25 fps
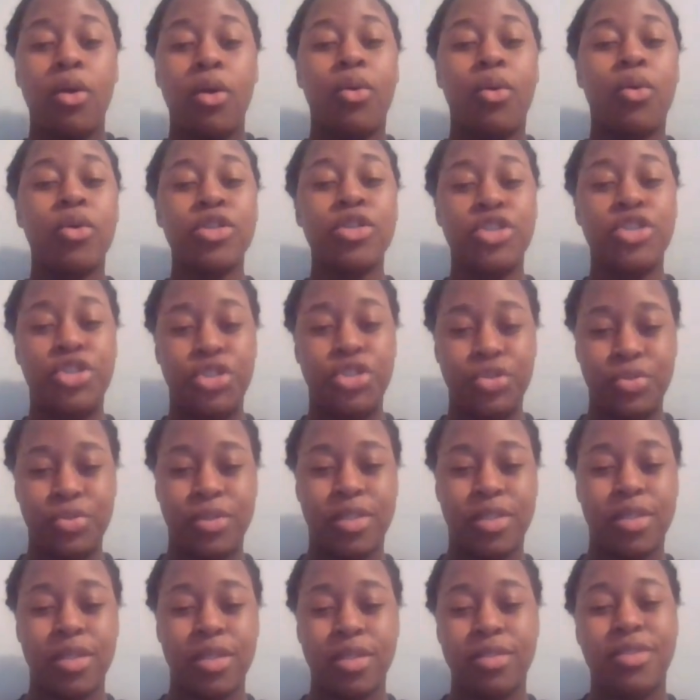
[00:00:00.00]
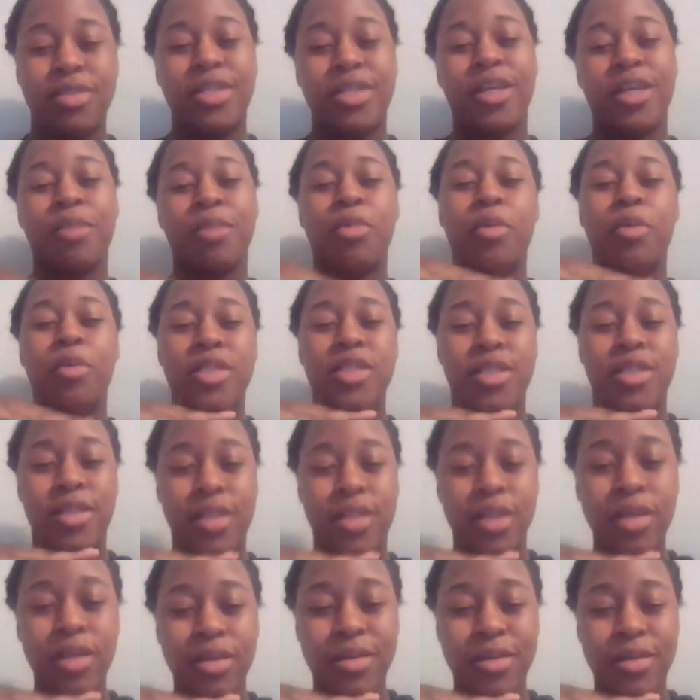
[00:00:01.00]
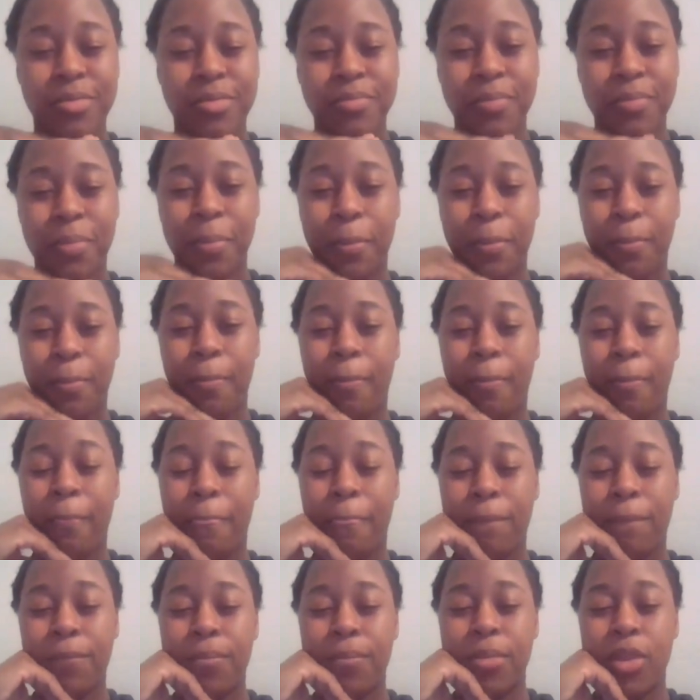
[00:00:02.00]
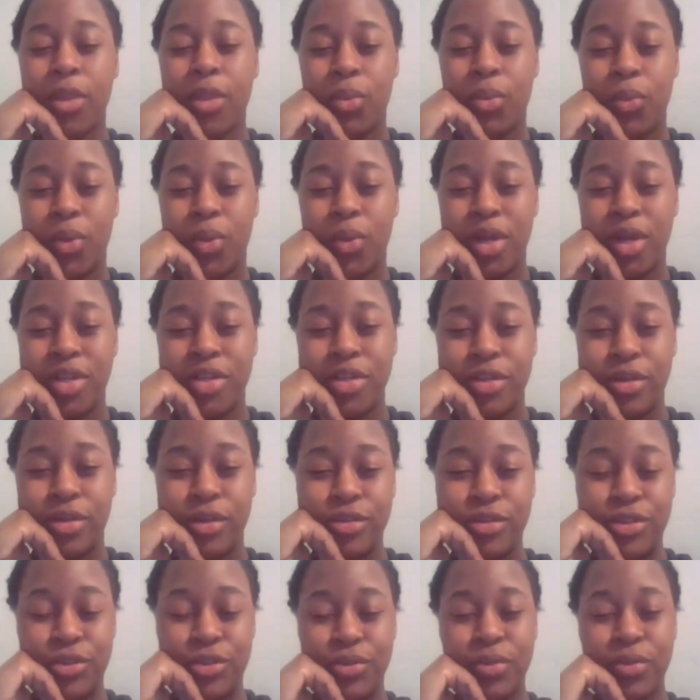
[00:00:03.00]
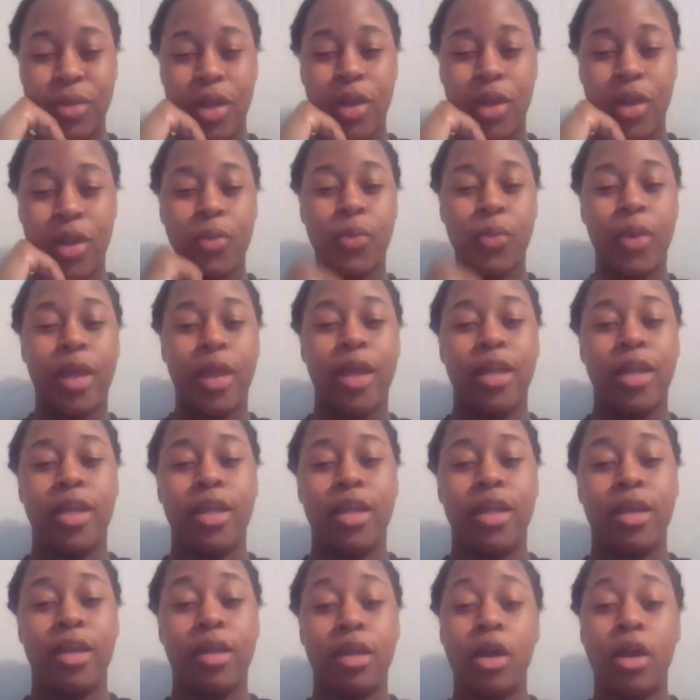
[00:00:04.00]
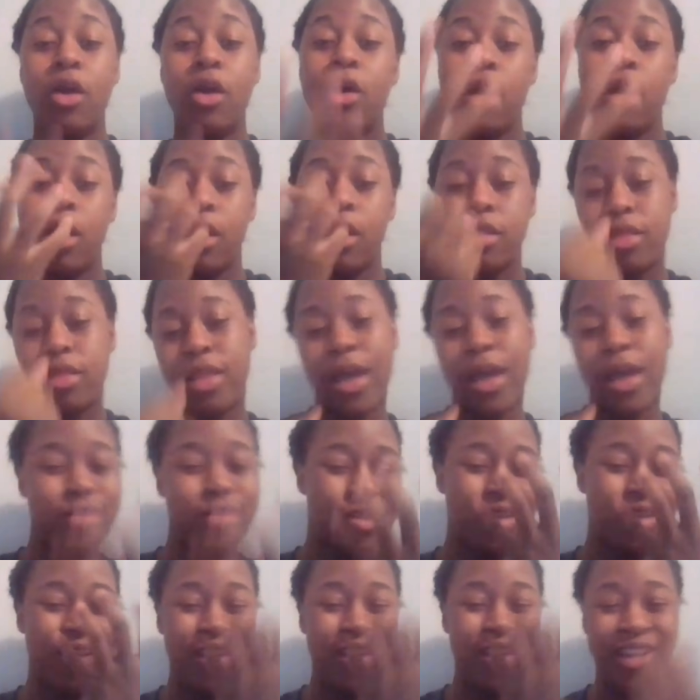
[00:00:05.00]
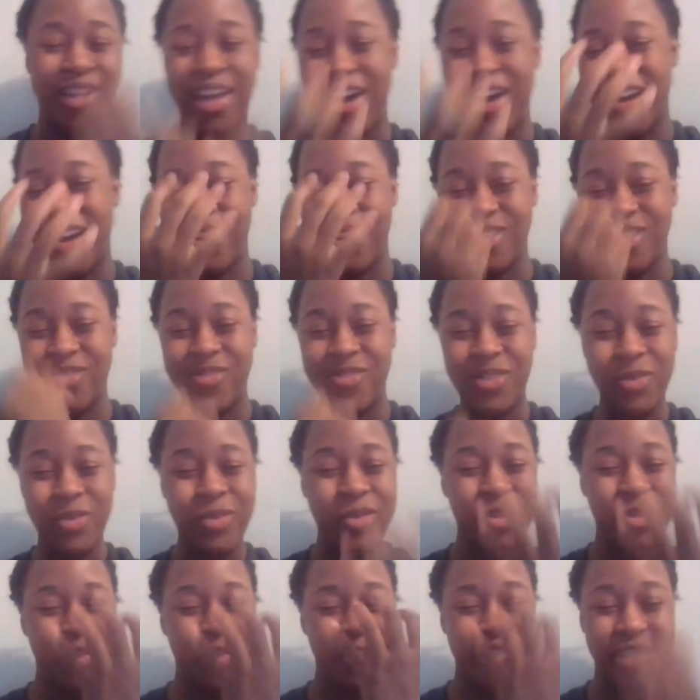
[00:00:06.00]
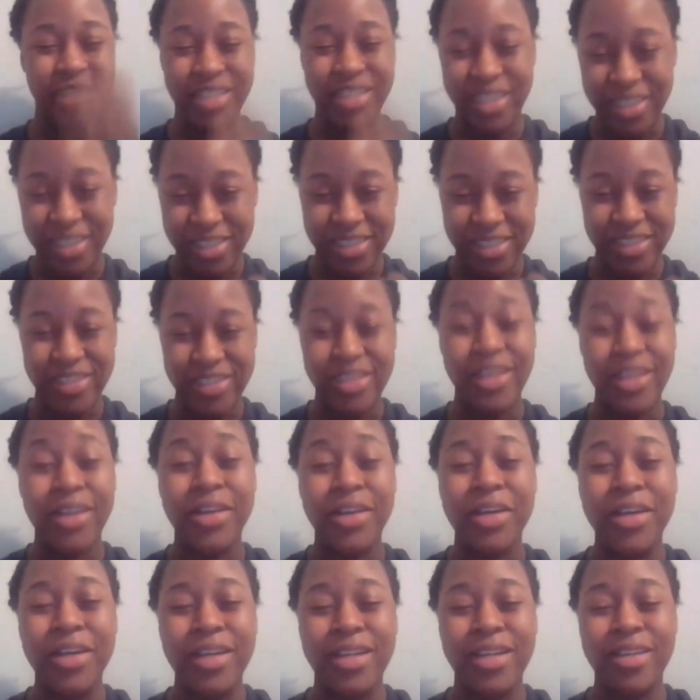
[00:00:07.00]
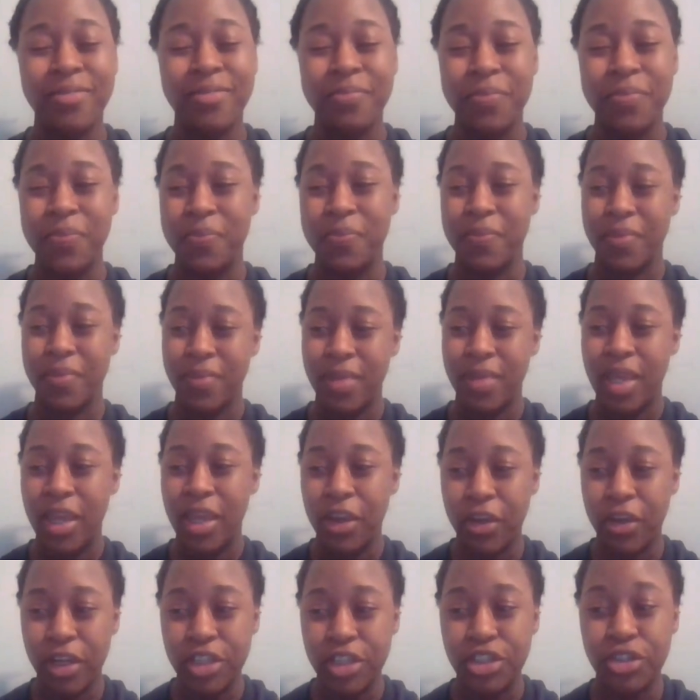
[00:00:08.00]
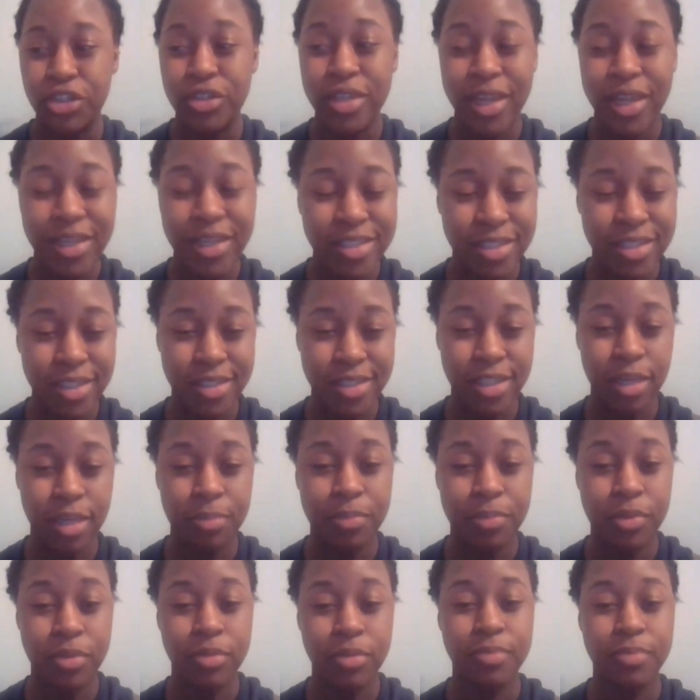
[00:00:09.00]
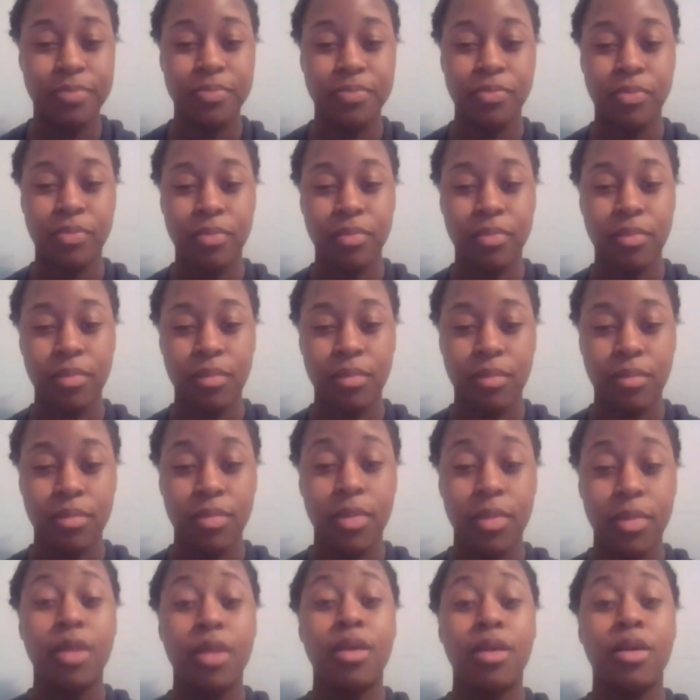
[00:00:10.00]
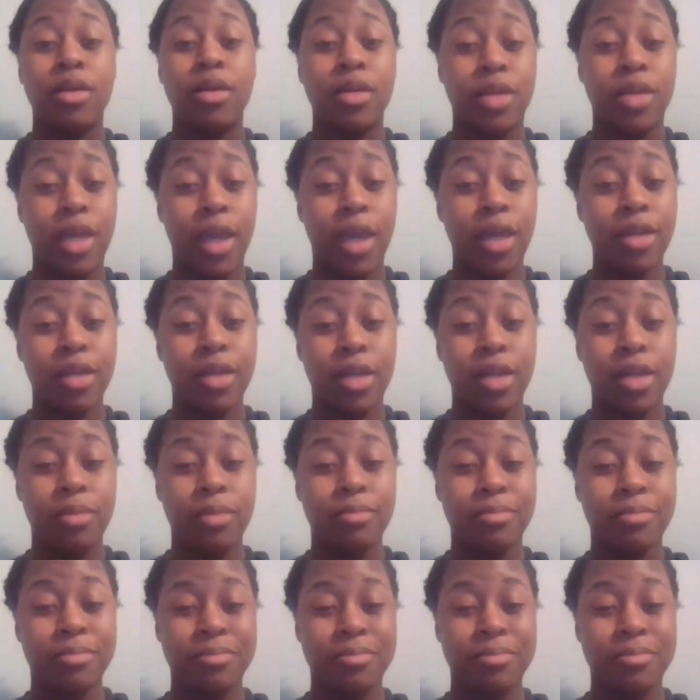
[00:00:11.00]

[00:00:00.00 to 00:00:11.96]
Orange juice. Take a moment to think. 1, 2, ready, go. That's a lot of nutrients. Good. Here is your next example. Candy.